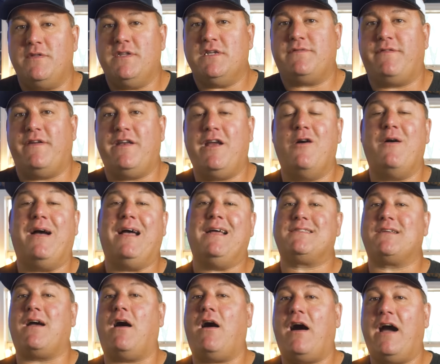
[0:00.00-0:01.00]
in this video
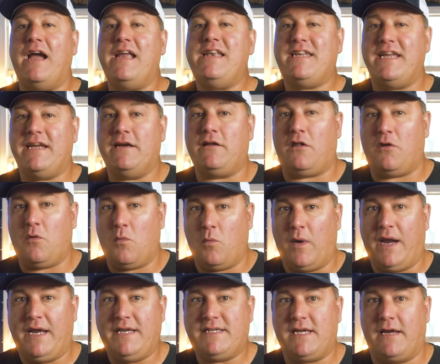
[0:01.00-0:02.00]
as ideal
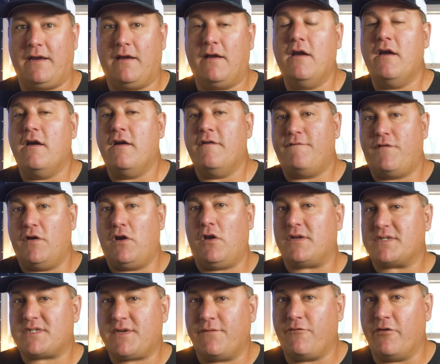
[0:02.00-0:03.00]
weighting for
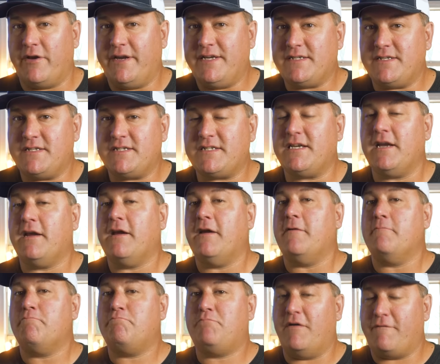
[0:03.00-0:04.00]
lots of reasons,
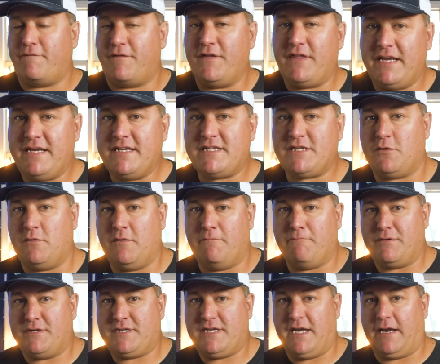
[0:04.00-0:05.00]
but for these two
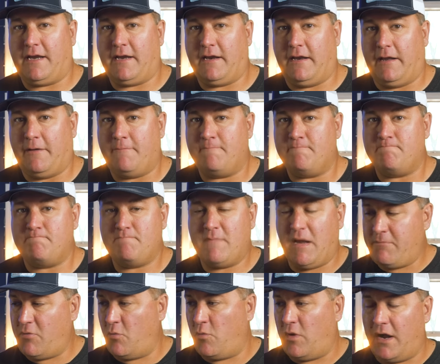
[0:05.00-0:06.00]
in particular.
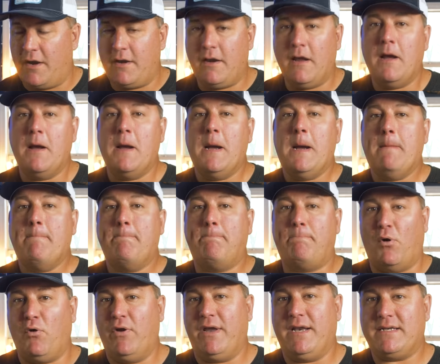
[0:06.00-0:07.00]
Number one,
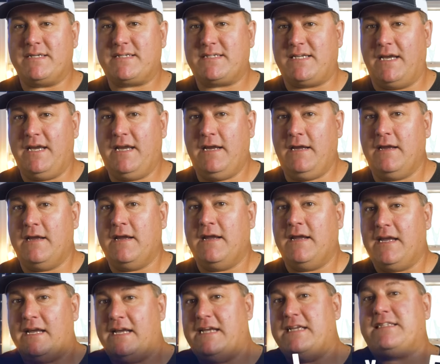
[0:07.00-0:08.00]
buoyancy
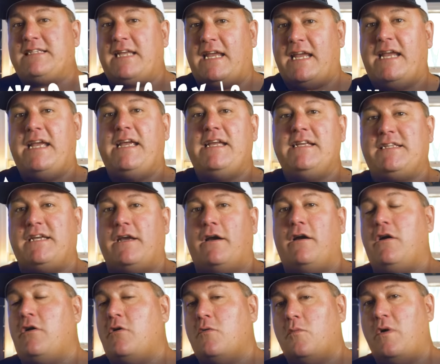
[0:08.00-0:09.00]
is
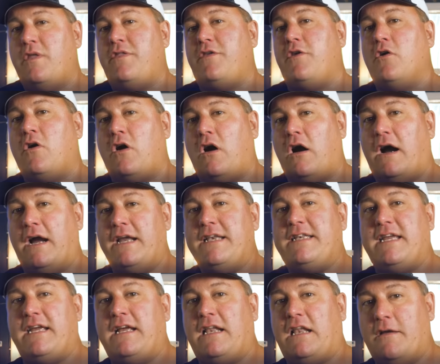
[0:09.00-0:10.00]
easier with your
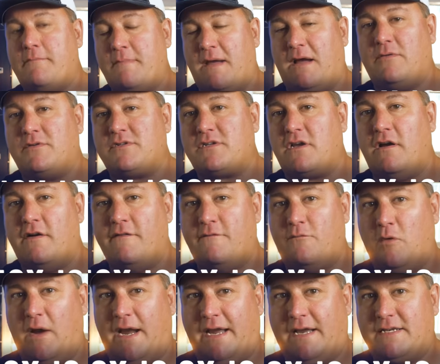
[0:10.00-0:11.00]
ideal amount
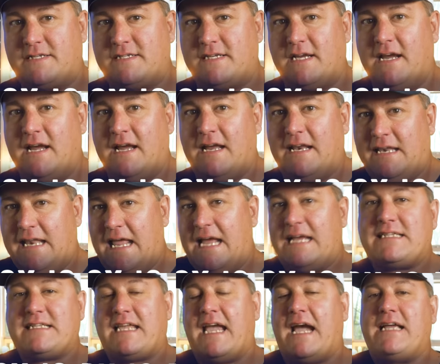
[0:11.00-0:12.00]
of weight
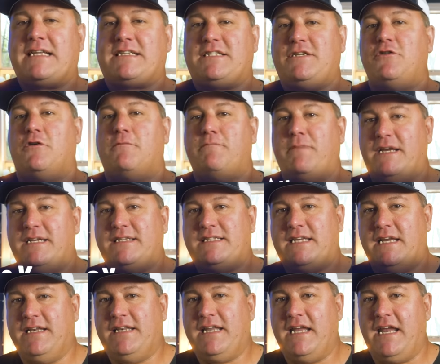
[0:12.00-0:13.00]
Less gas in your
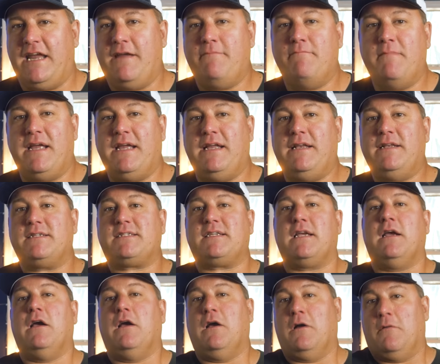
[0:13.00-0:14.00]
BCD
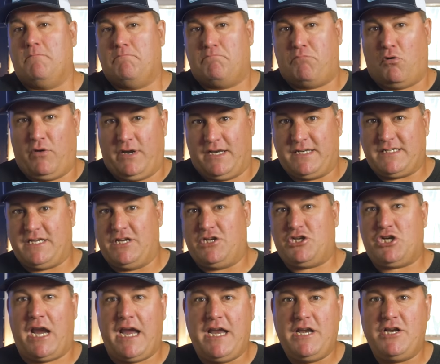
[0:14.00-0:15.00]
means buoyancy
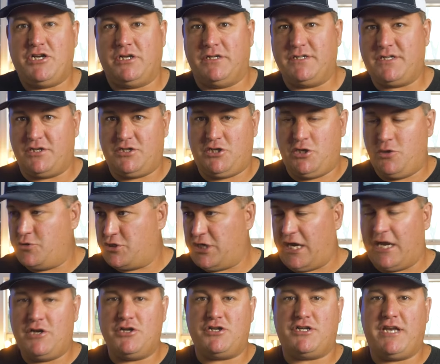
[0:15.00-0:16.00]
changes as you
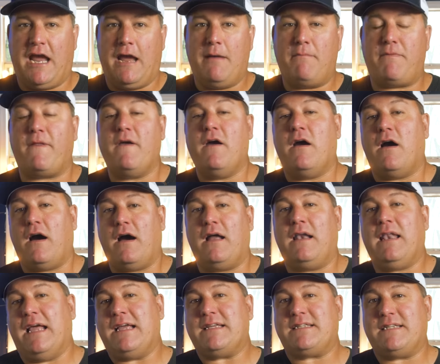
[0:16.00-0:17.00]
change depth
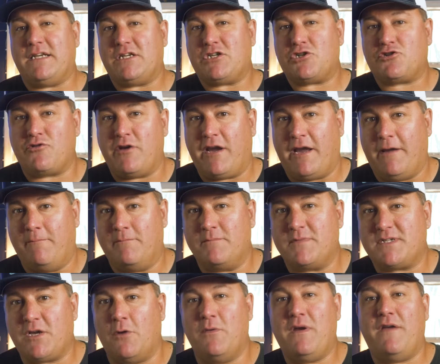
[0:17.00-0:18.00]
are less extreme.
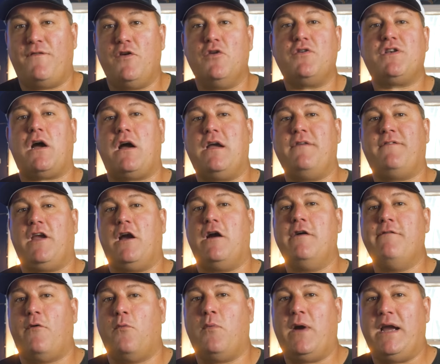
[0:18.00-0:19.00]
So if you're diving
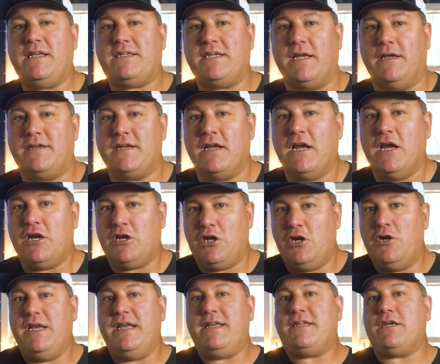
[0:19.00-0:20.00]
overweighted,
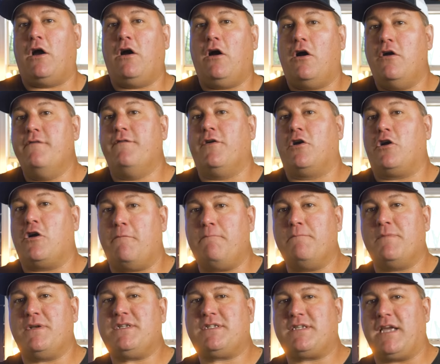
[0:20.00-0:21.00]
you need to
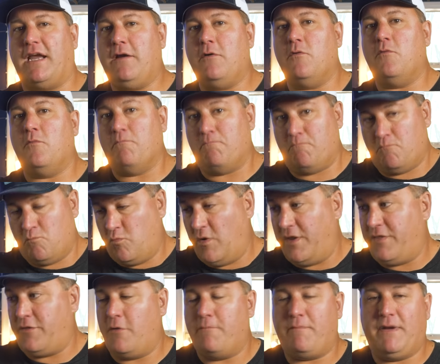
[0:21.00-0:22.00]
overcompensate
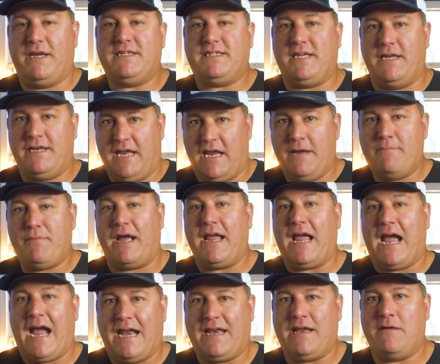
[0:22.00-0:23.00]
with your BCD by
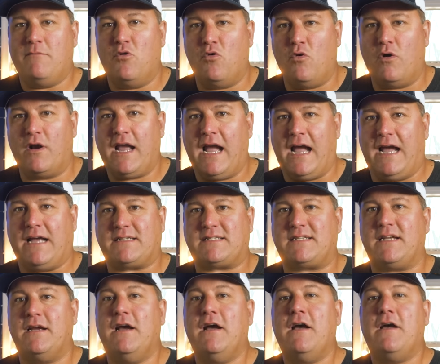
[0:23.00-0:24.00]
adding more
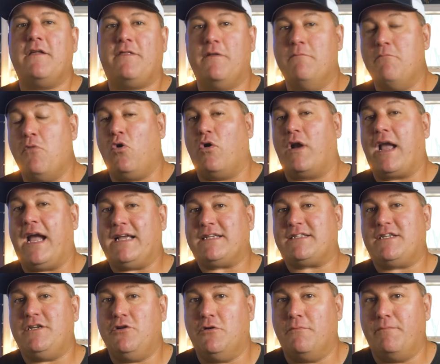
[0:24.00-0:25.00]
gas. The more
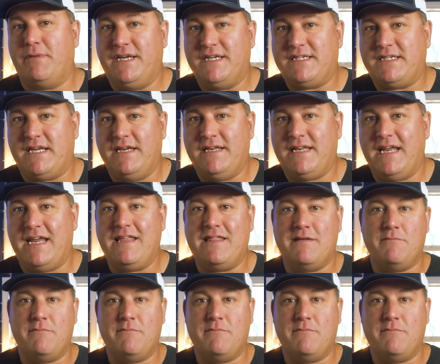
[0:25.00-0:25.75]
gas in your BCD,